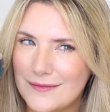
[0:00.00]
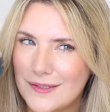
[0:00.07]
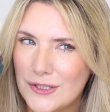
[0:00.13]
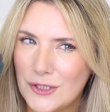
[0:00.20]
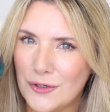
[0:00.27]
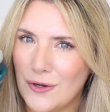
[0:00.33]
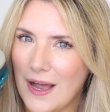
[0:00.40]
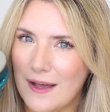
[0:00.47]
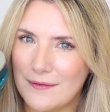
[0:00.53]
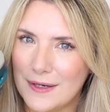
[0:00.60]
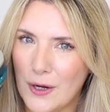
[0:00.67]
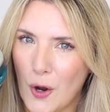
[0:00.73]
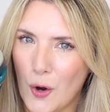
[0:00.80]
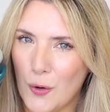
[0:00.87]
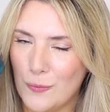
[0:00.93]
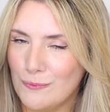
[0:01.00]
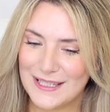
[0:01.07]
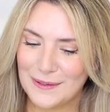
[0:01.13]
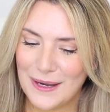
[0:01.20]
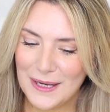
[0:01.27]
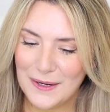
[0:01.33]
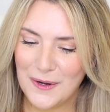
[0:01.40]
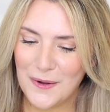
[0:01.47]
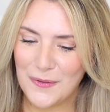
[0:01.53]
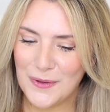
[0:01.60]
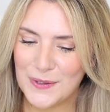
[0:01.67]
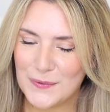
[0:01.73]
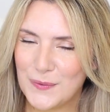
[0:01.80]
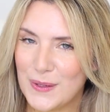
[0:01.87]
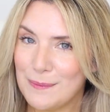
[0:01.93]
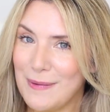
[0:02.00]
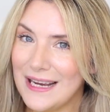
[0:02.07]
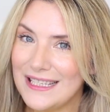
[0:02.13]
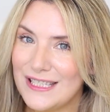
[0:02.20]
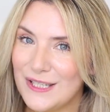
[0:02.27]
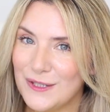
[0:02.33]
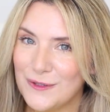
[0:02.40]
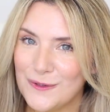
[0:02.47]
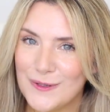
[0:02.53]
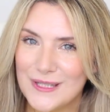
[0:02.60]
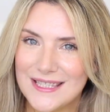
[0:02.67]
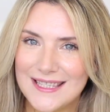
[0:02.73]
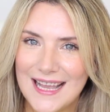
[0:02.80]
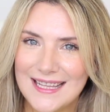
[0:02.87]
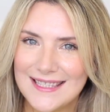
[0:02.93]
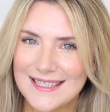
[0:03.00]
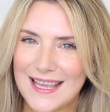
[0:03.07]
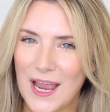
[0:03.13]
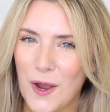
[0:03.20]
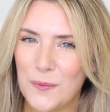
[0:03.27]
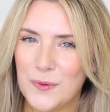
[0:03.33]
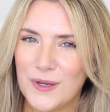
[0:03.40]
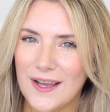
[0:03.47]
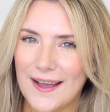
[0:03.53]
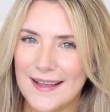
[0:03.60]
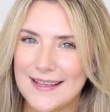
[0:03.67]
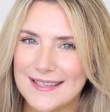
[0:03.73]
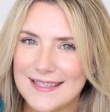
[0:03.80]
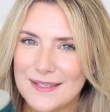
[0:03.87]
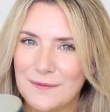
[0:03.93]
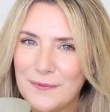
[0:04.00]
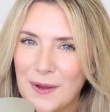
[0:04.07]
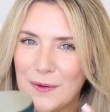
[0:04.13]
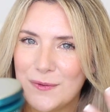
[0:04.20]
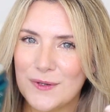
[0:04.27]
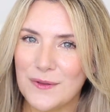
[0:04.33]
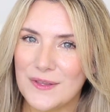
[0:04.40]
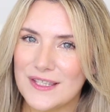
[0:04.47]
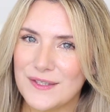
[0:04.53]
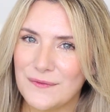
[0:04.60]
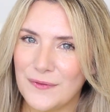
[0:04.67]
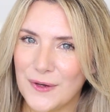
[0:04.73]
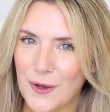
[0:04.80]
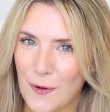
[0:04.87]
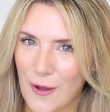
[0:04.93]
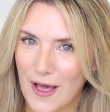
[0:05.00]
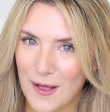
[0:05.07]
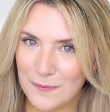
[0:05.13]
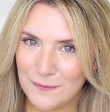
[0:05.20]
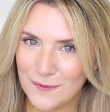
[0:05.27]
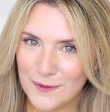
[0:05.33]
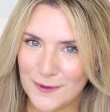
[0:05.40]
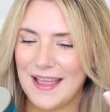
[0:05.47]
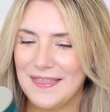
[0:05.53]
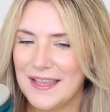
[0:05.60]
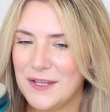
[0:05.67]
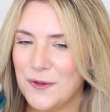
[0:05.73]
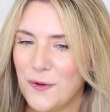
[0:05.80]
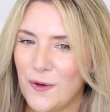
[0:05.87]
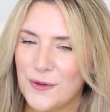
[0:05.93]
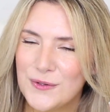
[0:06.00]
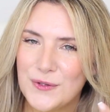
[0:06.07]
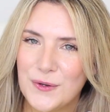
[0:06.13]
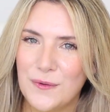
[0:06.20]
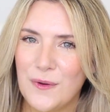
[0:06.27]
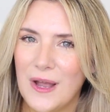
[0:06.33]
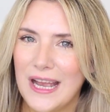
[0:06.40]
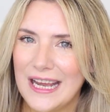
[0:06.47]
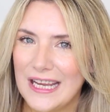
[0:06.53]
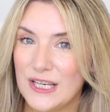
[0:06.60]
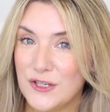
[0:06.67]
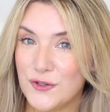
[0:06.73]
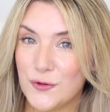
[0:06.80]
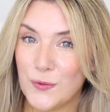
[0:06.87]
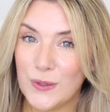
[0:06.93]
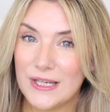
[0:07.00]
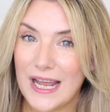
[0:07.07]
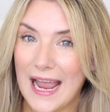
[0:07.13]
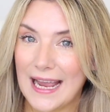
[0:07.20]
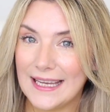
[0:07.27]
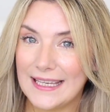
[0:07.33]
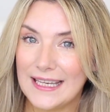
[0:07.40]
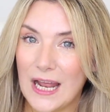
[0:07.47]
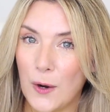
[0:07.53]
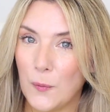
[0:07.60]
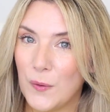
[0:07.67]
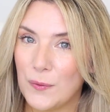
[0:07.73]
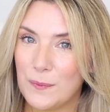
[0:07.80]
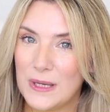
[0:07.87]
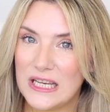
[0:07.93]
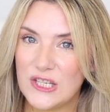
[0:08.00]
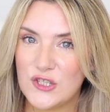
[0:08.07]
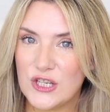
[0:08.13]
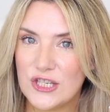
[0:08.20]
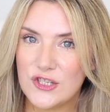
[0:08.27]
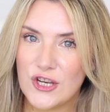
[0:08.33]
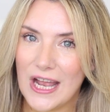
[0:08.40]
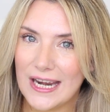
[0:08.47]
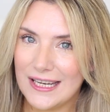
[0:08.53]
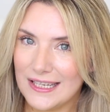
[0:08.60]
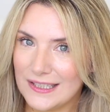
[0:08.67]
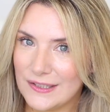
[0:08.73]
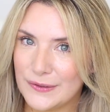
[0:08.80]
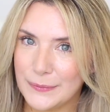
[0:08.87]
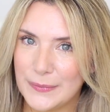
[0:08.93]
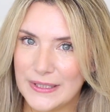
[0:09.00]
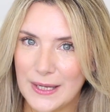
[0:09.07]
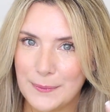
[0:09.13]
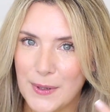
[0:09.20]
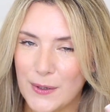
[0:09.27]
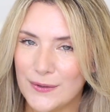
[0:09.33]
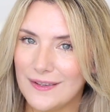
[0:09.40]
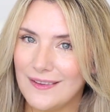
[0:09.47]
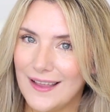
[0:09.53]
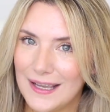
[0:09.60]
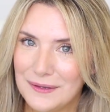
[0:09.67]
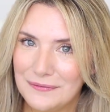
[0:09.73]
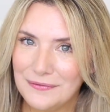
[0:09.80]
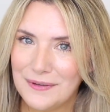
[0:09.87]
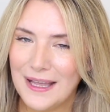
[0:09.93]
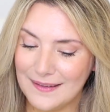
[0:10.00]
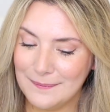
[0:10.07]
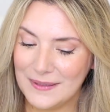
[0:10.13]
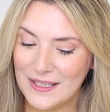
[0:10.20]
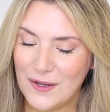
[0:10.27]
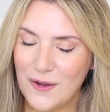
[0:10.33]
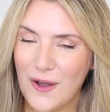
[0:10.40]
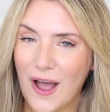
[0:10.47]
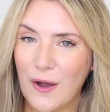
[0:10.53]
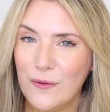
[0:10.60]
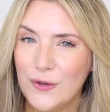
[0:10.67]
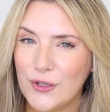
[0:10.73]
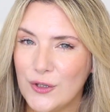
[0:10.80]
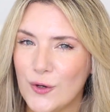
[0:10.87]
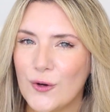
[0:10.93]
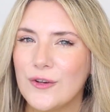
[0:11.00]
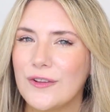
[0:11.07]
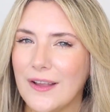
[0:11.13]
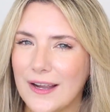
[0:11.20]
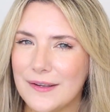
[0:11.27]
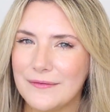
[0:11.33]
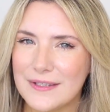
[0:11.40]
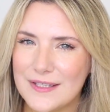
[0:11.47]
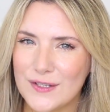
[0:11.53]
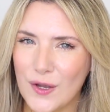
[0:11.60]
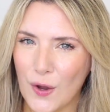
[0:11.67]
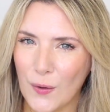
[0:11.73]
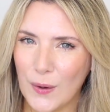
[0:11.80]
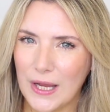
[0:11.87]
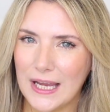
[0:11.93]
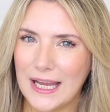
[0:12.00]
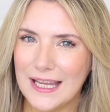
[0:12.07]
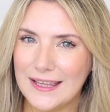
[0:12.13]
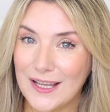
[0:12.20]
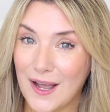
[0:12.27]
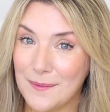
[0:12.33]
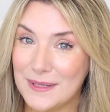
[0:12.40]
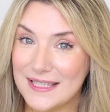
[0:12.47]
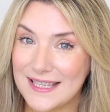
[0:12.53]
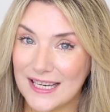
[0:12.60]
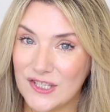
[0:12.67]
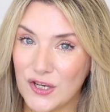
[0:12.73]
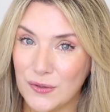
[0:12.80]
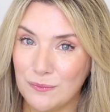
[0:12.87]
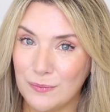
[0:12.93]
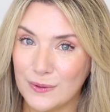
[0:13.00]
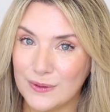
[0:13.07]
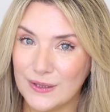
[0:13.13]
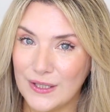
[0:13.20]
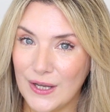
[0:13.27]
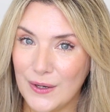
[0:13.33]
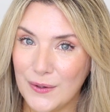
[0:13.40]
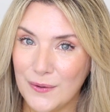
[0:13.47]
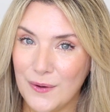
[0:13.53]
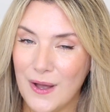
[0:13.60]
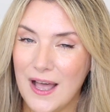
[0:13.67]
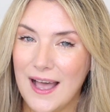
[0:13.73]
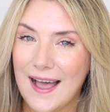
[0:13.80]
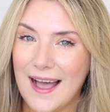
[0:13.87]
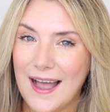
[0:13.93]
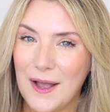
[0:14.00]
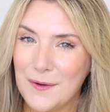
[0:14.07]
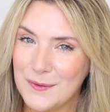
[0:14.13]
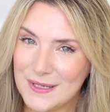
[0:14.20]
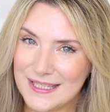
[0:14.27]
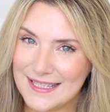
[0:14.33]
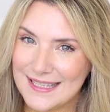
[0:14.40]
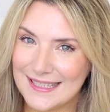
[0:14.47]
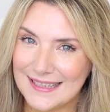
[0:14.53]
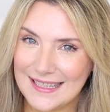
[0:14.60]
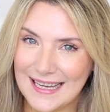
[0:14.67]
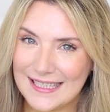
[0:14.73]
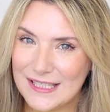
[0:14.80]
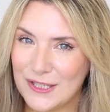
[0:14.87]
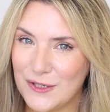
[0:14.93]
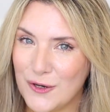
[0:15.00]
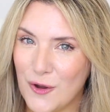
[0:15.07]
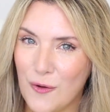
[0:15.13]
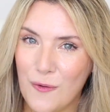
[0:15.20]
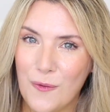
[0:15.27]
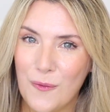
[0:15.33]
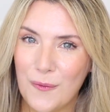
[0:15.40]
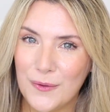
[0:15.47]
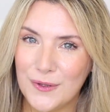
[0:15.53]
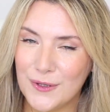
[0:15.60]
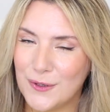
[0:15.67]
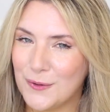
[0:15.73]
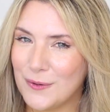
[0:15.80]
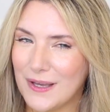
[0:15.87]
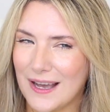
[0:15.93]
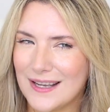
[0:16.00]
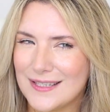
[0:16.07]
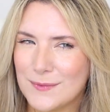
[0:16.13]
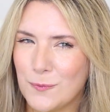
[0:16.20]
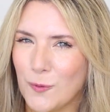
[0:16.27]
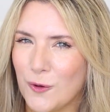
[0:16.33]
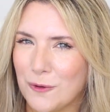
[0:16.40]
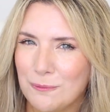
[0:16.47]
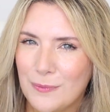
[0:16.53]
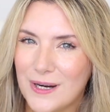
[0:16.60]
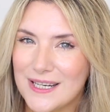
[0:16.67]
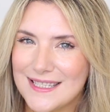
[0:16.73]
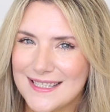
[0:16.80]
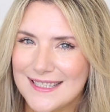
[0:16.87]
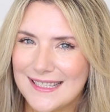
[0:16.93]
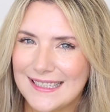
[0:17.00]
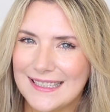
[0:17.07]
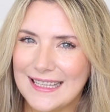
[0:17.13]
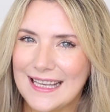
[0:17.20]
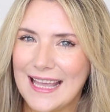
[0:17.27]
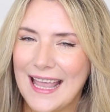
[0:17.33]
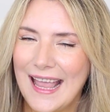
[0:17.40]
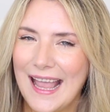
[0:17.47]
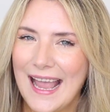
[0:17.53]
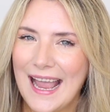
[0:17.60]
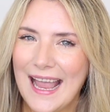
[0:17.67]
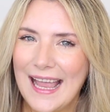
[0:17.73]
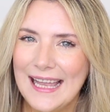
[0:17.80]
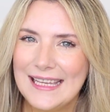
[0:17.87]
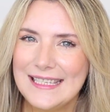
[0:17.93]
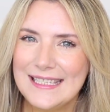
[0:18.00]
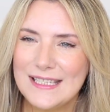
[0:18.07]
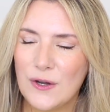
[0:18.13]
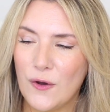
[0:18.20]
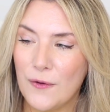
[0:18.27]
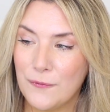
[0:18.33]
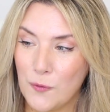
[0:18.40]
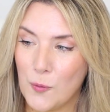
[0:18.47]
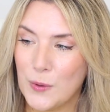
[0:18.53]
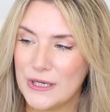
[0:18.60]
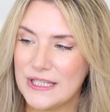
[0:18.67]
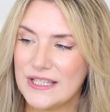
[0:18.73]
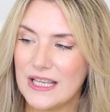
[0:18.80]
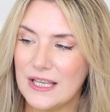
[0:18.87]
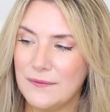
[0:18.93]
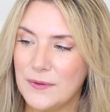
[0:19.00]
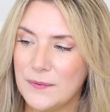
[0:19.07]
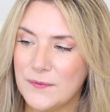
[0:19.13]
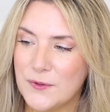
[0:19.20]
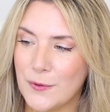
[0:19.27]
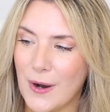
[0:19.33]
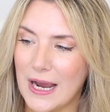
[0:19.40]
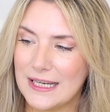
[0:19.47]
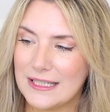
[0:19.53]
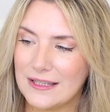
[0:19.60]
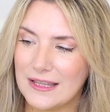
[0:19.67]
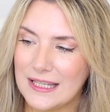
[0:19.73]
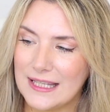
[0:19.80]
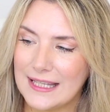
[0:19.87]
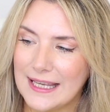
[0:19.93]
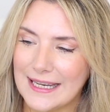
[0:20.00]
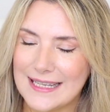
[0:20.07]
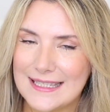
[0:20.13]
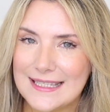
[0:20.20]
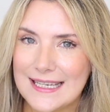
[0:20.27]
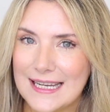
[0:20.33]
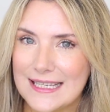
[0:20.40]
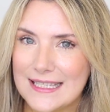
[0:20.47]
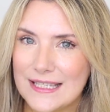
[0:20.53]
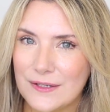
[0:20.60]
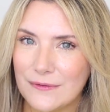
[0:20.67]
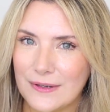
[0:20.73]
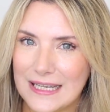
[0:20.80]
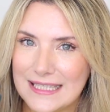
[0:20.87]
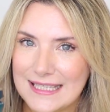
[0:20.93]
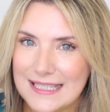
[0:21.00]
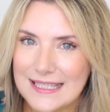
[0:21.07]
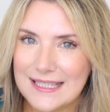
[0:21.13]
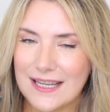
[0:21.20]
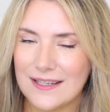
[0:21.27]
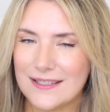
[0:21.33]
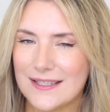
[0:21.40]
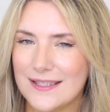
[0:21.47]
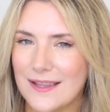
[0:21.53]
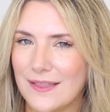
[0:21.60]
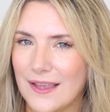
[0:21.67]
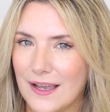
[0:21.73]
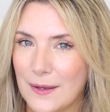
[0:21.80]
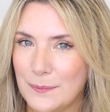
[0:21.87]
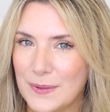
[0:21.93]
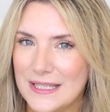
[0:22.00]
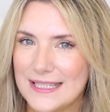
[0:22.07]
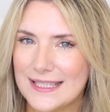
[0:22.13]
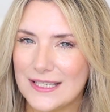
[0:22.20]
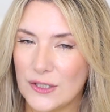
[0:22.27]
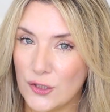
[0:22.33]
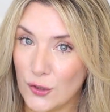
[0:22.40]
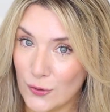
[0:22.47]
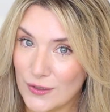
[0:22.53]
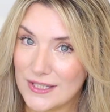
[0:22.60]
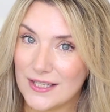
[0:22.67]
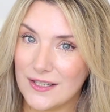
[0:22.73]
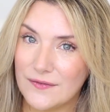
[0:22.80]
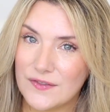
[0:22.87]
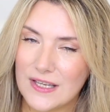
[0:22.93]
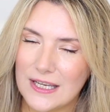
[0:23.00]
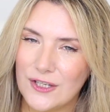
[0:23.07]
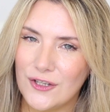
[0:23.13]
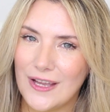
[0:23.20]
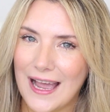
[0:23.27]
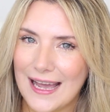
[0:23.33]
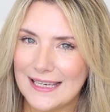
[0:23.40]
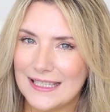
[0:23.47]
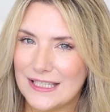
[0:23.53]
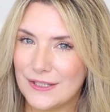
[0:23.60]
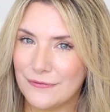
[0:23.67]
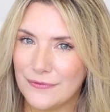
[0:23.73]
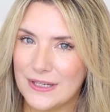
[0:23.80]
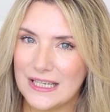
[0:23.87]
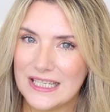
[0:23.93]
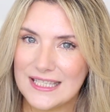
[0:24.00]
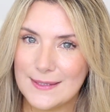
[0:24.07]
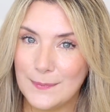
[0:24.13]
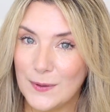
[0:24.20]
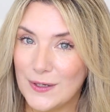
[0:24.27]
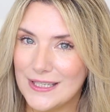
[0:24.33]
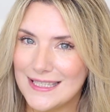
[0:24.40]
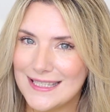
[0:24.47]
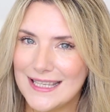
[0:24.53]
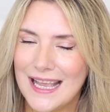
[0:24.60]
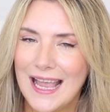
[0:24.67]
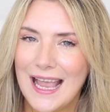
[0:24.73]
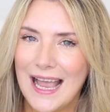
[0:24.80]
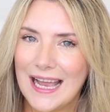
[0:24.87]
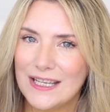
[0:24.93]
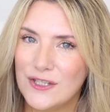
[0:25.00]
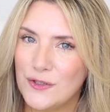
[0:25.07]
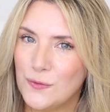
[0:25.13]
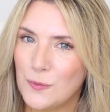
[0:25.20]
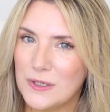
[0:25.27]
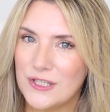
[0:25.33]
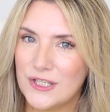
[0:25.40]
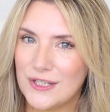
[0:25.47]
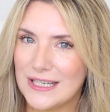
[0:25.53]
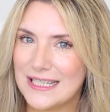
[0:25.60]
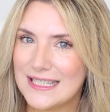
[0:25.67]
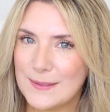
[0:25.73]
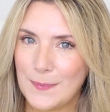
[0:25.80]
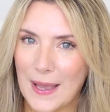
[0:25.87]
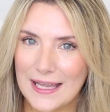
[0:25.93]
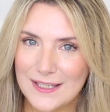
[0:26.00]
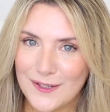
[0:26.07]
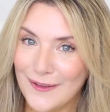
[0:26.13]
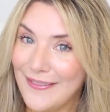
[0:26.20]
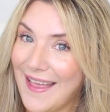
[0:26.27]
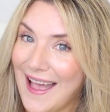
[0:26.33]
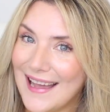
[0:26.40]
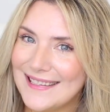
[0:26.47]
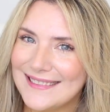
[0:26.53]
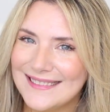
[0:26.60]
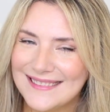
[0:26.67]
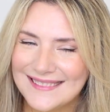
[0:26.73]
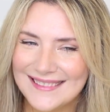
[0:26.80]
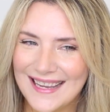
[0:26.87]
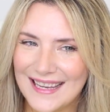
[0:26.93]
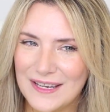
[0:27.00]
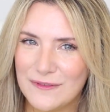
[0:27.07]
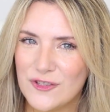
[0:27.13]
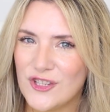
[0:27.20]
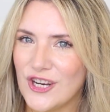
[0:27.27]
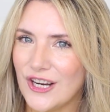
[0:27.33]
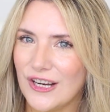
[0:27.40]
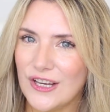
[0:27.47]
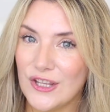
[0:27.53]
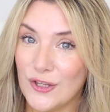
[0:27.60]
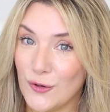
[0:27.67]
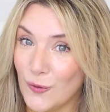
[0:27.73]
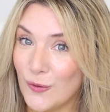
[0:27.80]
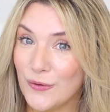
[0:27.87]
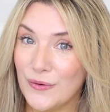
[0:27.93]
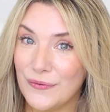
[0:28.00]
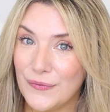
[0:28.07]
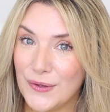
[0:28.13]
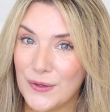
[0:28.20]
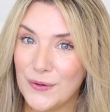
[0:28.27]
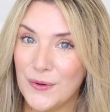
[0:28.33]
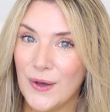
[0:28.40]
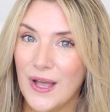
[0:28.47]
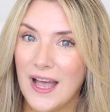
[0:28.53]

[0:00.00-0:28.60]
to have at home. So I don't know, those were my 2 cents. I hope you guys found this video helpful and that you also enjoyed hanging out with me, chit-chatting a little bit about life. Let me know how your life is going in the comment section below. I always like to know you guys more personally, And of course, if you've tried the Kerastase Resistance Therapiste yourselves and you had a different experience and you want to expand on that, kind of share your review,